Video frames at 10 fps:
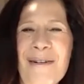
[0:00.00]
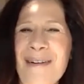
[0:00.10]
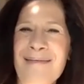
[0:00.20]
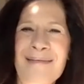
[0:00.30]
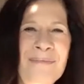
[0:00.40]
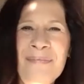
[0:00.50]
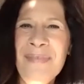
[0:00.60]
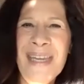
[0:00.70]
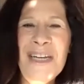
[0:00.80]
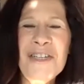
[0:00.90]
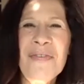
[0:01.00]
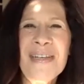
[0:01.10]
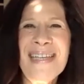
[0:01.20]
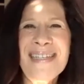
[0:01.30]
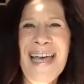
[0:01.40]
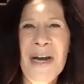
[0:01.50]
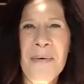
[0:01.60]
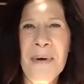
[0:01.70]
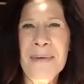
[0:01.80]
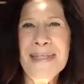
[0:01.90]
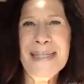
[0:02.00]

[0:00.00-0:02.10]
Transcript: And each of us has had our own